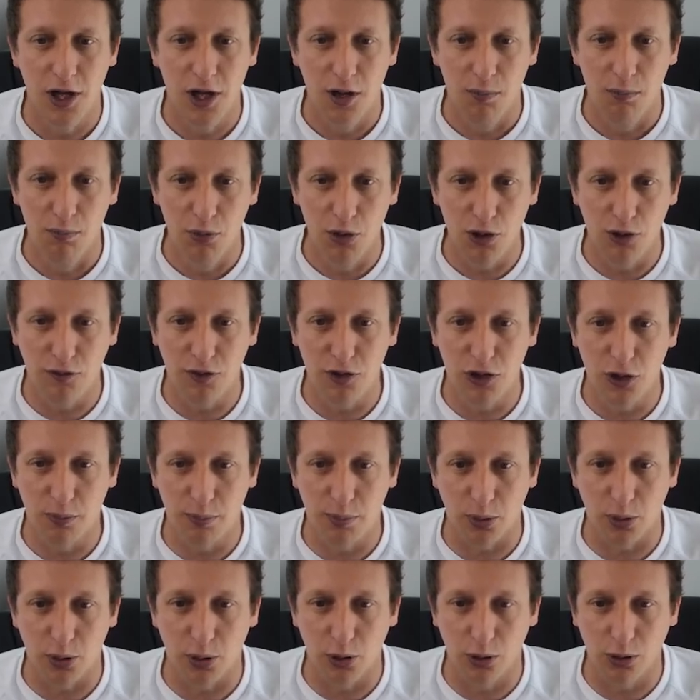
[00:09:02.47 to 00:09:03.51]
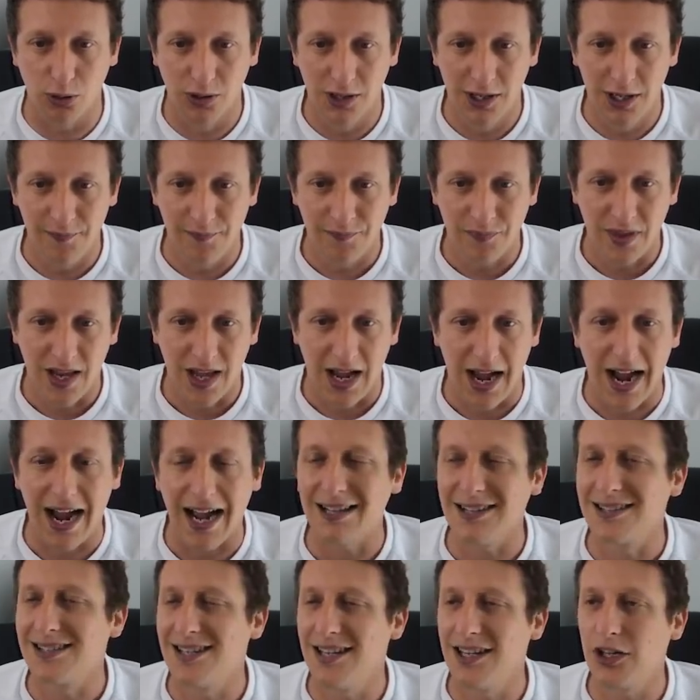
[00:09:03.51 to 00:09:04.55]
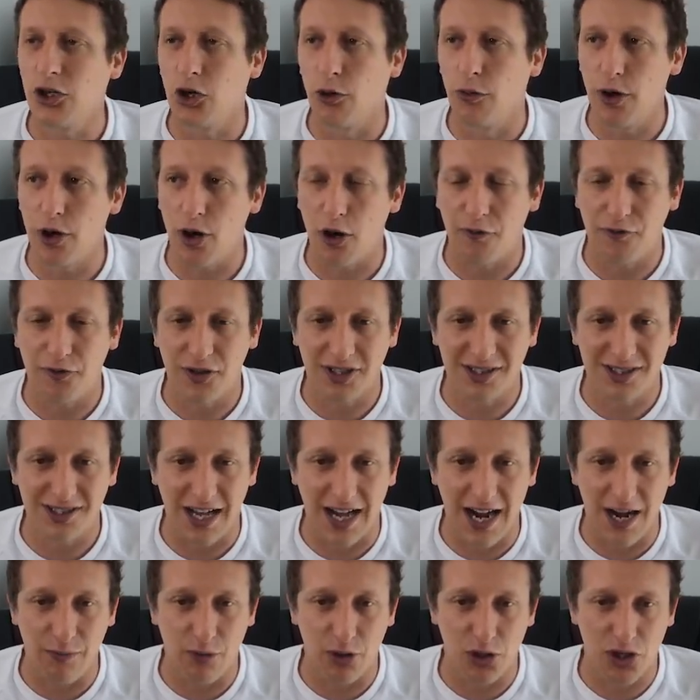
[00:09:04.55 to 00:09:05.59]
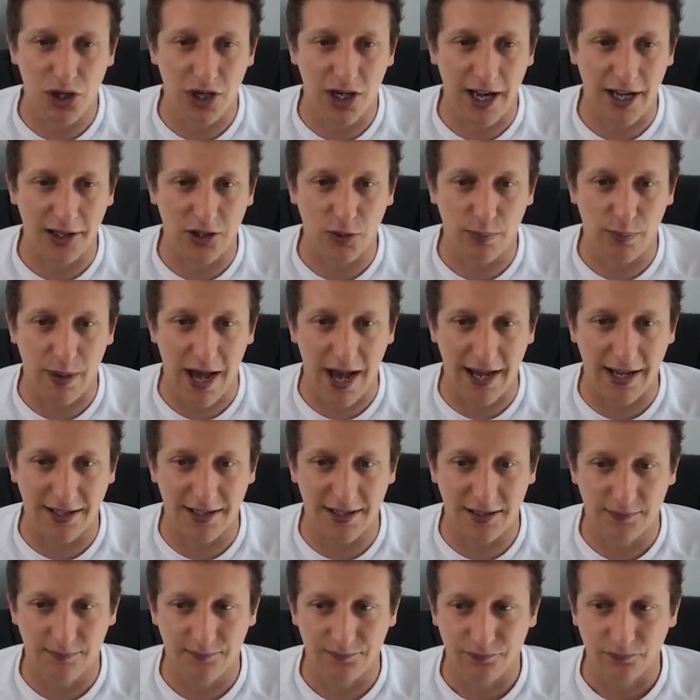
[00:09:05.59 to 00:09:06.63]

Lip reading: moving the ball. Antony coming off the side, which you'd expect.